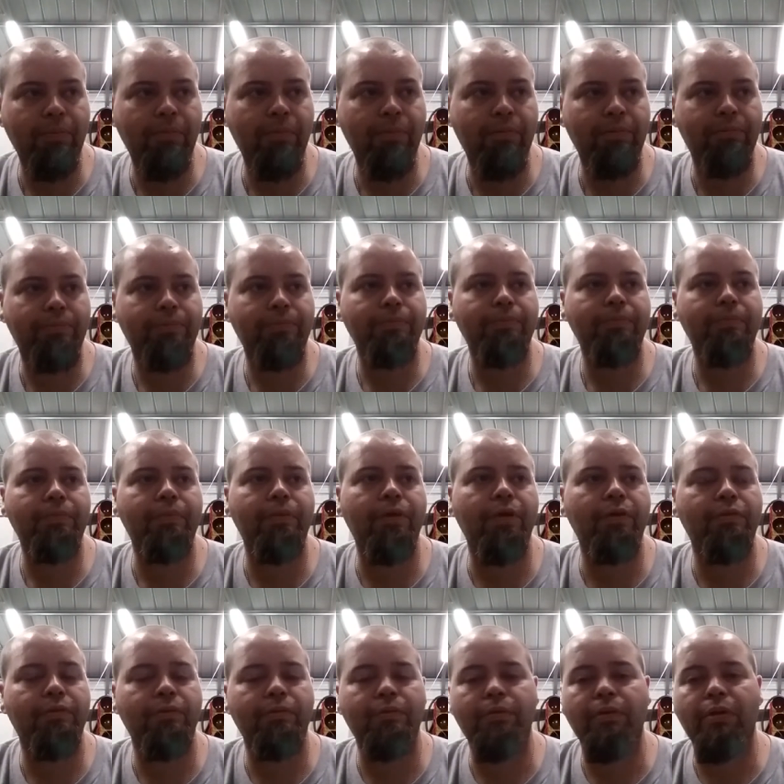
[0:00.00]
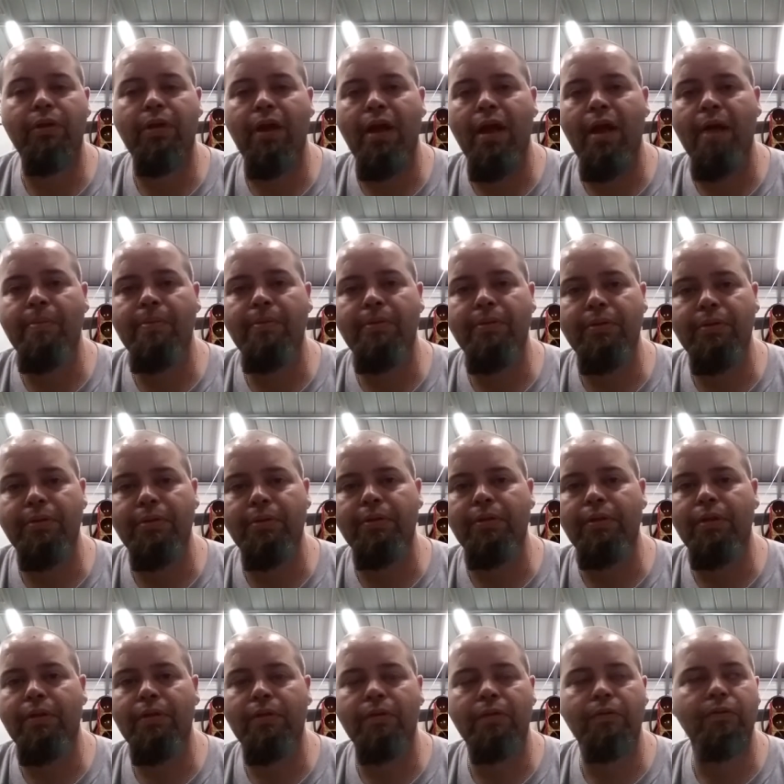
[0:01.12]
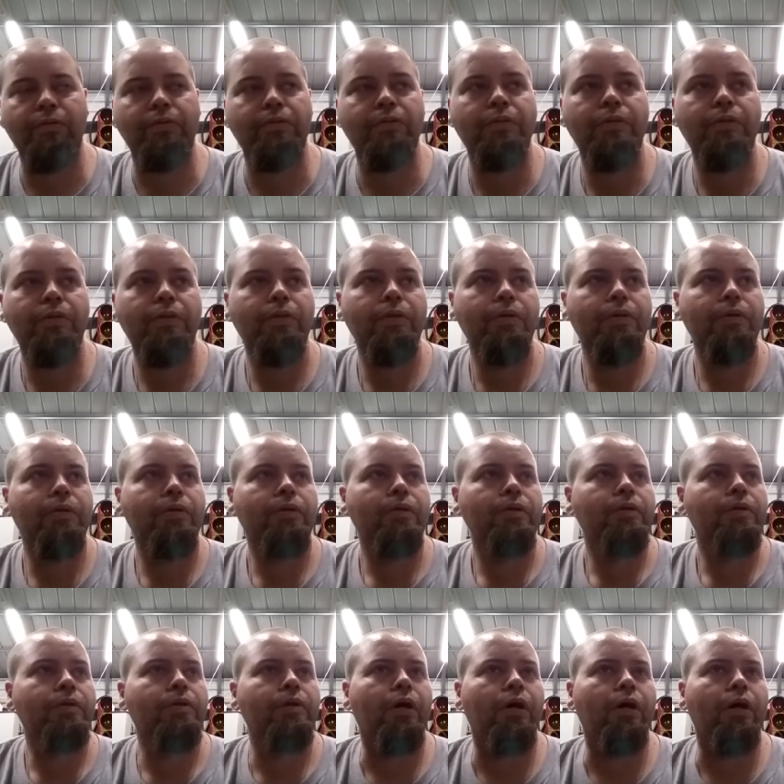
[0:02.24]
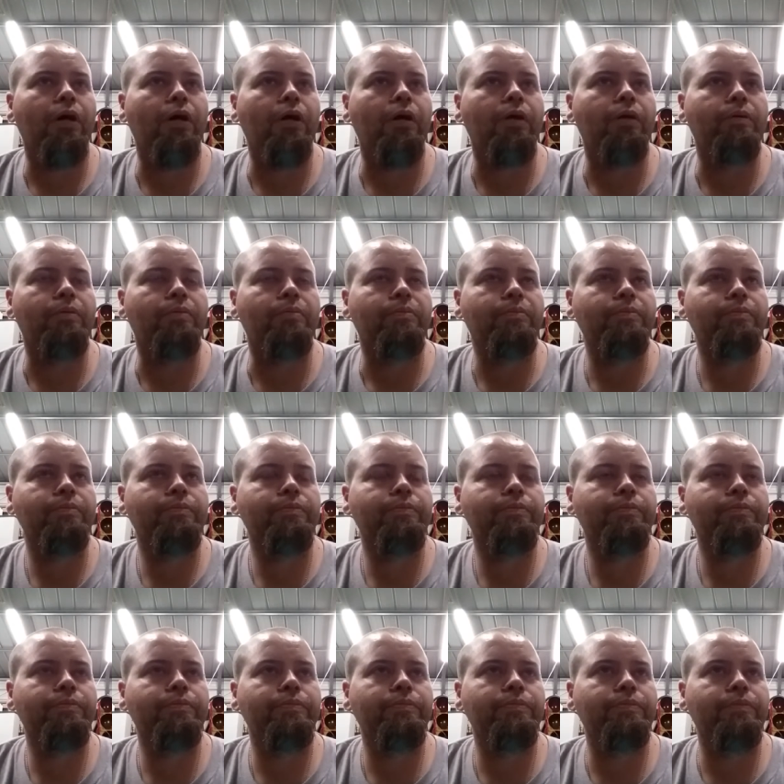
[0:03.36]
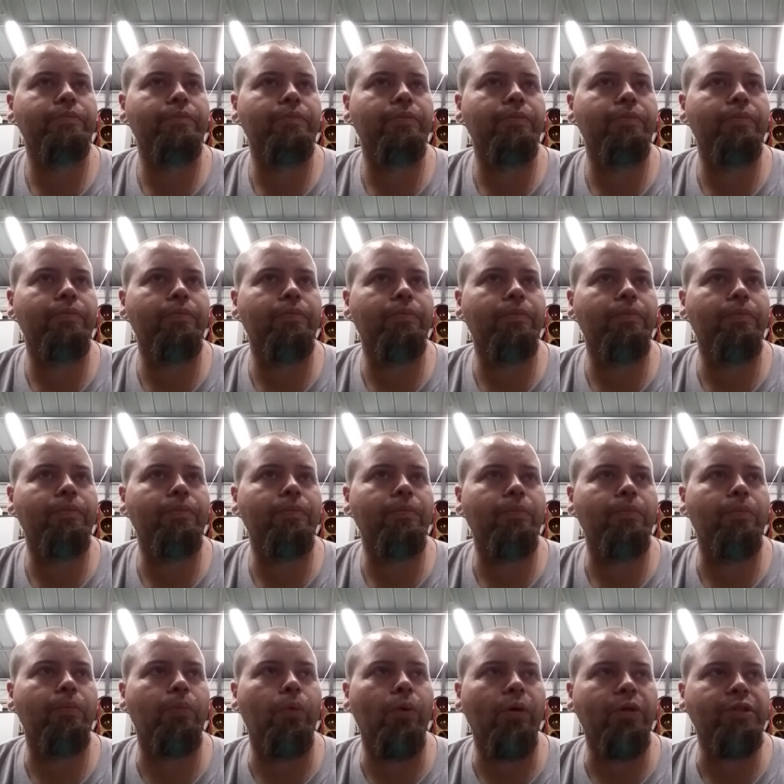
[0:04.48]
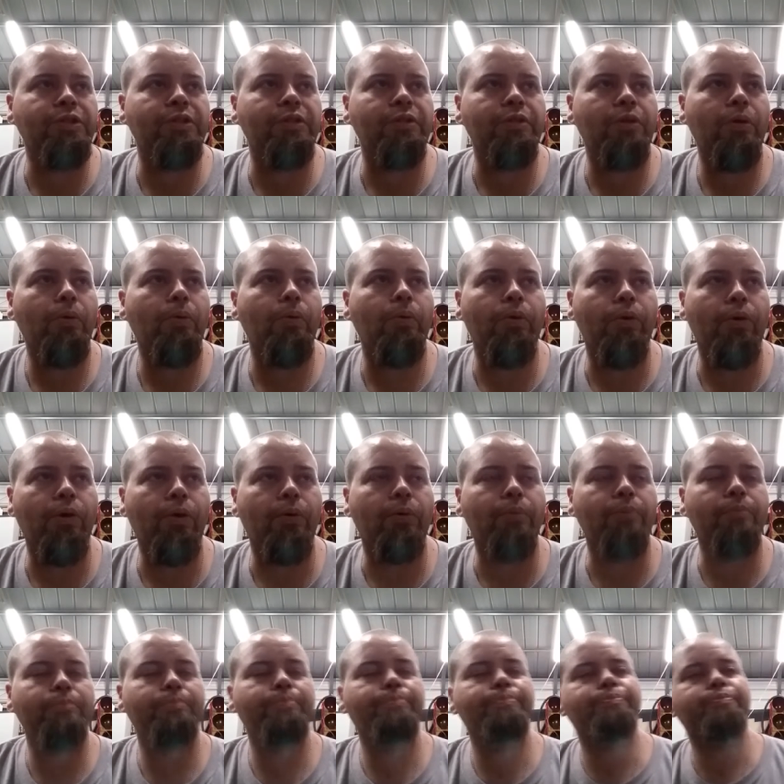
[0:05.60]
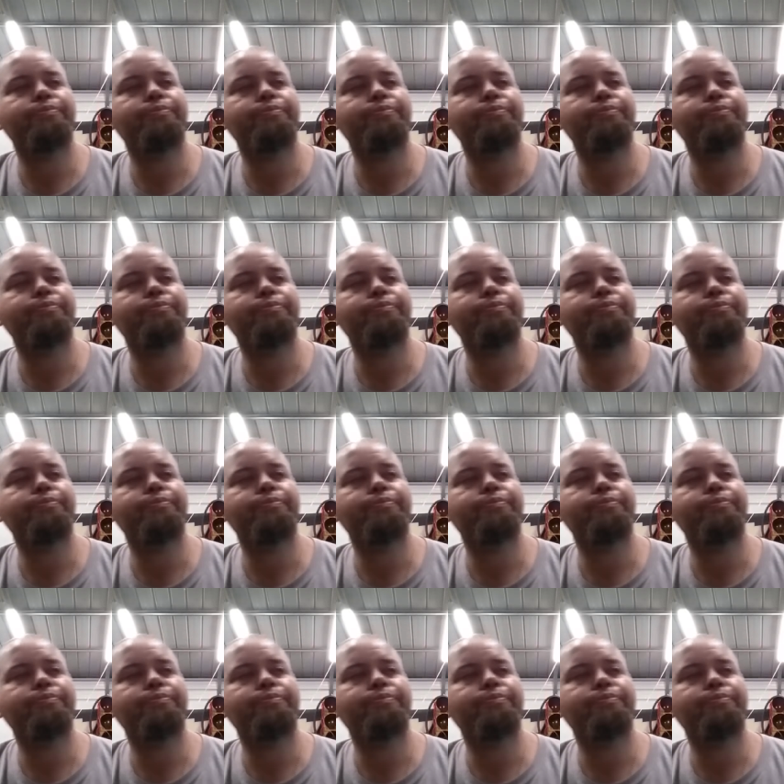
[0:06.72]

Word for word: where nothing really happened and nothing um, wasn't going on.